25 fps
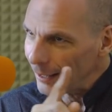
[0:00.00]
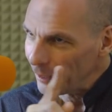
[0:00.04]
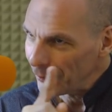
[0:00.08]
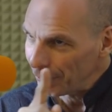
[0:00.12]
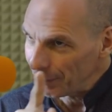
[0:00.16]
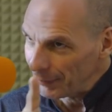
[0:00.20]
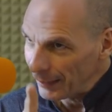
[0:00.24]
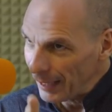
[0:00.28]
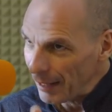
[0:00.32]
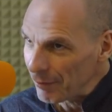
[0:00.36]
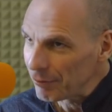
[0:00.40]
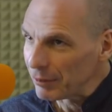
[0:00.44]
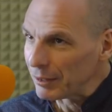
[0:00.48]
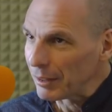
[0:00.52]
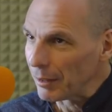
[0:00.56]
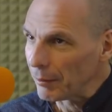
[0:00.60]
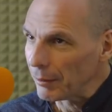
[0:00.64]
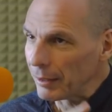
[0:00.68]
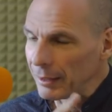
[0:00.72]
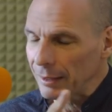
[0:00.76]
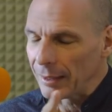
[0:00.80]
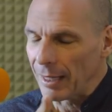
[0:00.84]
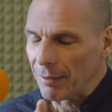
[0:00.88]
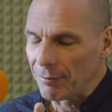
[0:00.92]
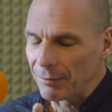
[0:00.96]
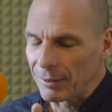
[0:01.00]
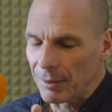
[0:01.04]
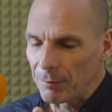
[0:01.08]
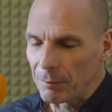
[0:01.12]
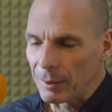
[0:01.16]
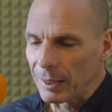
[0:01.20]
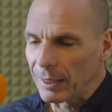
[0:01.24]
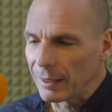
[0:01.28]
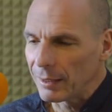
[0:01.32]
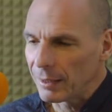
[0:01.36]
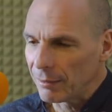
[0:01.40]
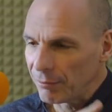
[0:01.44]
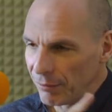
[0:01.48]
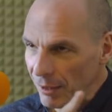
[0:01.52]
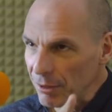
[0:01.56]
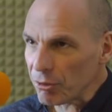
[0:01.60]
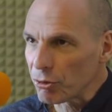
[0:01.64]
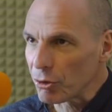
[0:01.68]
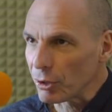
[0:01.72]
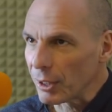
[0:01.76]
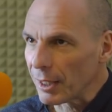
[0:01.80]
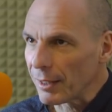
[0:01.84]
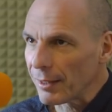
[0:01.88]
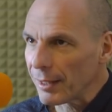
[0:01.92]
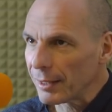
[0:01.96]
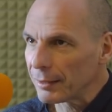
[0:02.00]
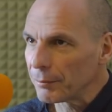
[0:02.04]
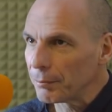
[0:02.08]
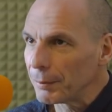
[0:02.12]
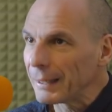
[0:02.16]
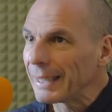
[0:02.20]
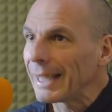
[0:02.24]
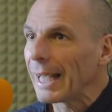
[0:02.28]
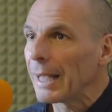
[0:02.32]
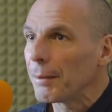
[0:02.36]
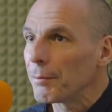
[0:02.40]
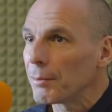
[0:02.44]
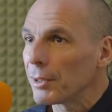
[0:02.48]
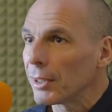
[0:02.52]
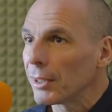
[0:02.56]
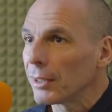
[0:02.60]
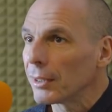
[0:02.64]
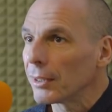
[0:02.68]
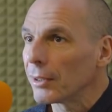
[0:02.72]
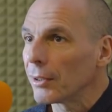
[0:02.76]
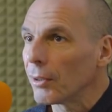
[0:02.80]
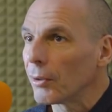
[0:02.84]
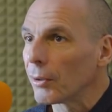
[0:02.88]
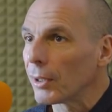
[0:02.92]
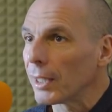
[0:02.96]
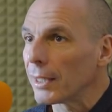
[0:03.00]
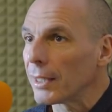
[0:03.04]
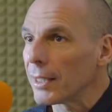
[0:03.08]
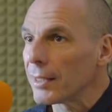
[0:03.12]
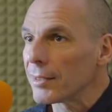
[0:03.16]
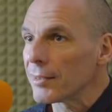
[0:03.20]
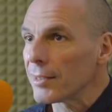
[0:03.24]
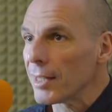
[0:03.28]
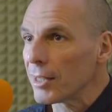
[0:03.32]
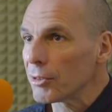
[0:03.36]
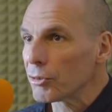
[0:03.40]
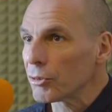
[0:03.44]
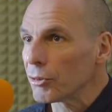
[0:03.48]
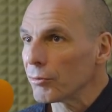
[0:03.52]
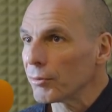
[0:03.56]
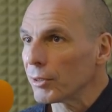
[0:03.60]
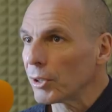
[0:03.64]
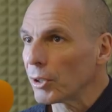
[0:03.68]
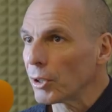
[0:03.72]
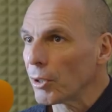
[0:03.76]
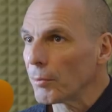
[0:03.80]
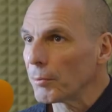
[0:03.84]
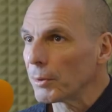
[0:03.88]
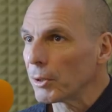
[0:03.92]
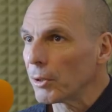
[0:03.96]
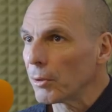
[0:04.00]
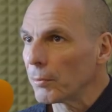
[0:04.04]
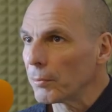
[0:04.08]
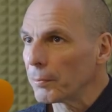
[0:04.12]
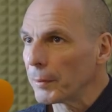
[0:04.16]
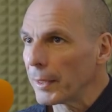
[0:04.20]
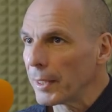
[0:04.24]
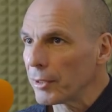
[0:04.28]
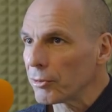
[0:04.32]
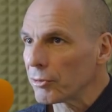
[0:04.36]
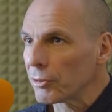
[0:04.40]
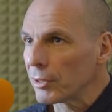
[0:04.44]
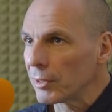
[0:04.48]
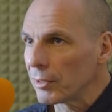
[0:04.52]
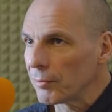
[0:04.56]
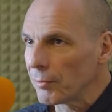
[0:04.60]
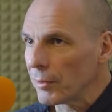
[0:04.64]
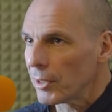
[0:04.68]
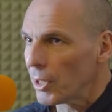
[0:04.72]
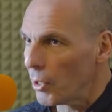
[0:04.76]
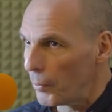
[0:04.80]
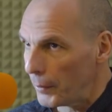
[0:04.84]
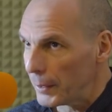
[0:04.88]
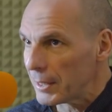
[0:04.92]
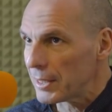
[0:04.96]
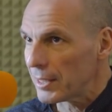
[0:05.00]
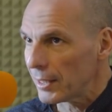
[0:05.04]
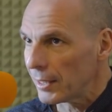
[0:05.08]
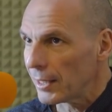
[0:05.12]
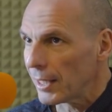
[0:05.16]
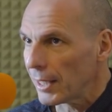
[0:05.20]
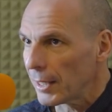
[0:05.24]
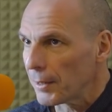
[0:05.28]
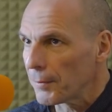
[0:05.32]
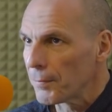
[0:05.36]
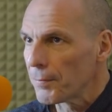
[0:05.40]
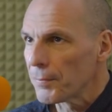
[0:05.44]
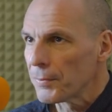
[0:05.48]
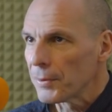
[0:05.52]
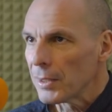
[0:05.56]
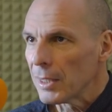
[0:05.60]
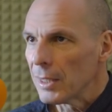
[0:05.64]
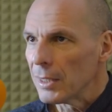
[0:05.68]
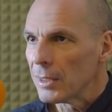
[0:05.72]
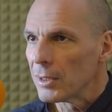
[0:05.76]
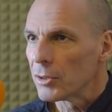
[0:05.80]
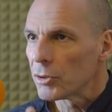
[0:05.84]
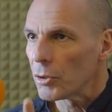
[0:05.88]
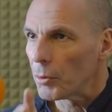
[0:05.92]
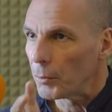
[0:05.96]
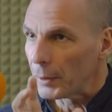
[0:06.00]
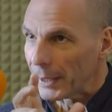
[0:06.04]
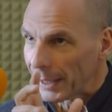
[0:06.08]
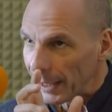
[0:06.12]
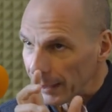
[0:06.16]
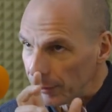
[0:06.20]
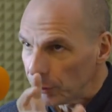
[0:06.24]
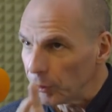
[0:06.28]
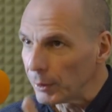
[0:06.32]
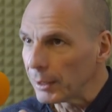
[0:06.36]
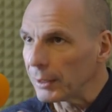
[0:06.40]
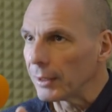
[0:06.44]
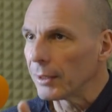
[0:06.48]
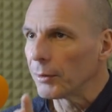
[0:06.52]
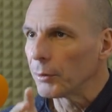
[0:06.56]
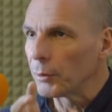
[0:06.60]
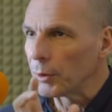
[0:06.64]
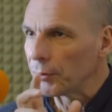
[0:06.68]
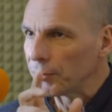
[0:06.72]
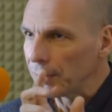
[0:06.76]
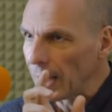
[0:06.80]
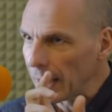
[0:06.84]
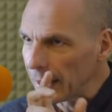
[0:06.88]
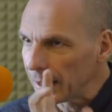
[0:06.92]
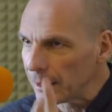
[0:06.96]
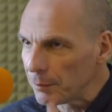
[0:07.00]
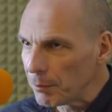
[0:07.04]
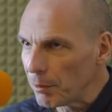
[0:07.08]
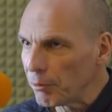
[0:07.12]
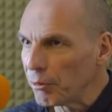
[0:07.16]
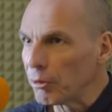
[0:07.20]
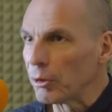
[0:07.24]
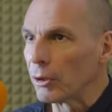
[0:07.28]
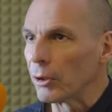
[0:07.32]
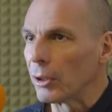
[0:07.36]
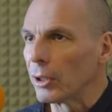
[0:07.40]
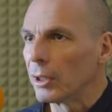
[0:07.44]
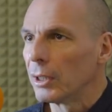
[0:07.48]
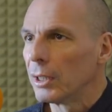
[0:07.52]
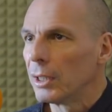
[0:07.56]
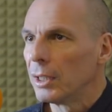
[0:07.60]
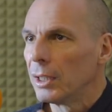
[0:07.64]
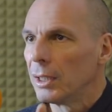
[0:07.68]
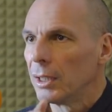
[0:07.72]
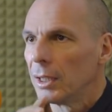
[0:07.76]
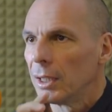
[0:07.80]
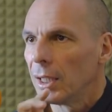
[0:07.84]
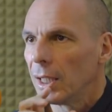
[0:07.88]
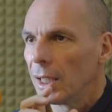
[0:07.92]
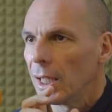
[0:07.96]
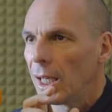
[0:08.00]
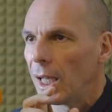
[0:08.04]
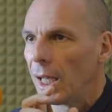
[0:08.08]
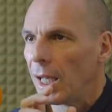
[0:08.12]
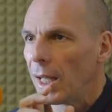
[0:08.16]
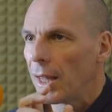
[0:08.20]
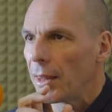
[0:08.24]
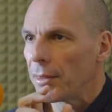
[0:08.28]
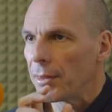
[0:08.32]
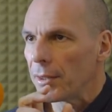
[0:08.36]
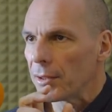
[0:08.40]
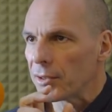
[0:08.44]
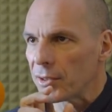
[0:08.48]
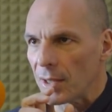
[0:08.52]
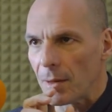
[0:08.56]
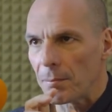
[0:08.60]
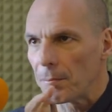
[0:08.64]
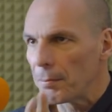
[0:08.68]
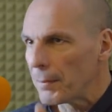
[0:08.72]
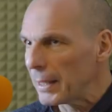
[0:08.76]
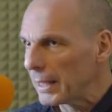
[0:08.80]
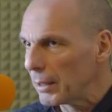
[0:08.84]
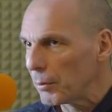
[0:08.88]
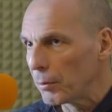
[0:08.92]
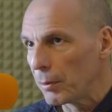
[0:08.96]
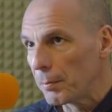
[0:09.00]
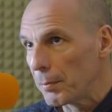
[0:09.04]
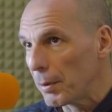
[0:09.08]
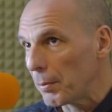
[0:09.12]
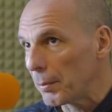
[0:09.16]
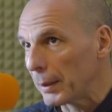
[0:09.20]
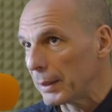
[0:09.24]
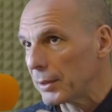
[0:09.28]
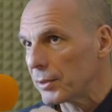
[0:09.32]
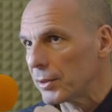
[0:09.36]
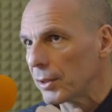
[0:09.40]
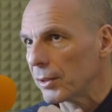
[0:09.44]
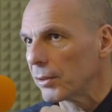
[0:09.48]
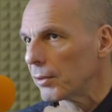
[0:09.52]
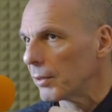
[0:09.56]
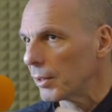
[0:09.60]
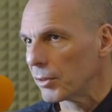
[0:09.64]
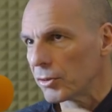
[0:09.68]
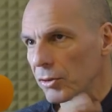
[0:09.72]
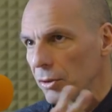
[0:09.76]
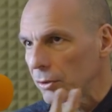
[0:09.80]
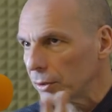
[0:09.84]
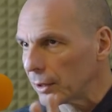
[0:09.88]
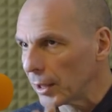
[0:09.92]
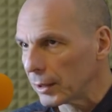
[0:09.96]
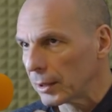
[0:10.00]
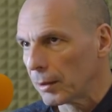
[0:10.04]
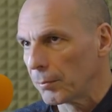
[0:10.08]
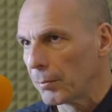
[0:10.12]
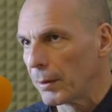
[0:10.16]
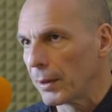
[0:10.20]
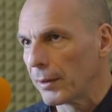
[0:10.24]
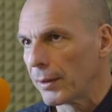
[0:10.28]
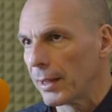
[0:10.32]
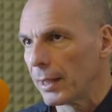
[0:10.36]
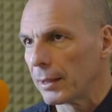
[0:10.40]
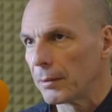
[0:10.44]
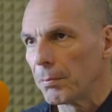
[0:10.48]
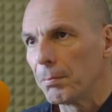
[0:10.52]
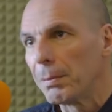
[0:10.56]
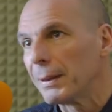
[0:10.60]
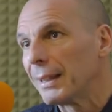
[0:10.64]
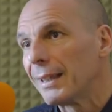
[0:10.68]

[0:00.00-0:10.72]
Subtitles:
Inevitably, eventually, that became the Organization of Economic Cooperation, the OECD. Mm-hmm. So we can do it. We've done it before. Some money will be wasted. There's no doubt about that.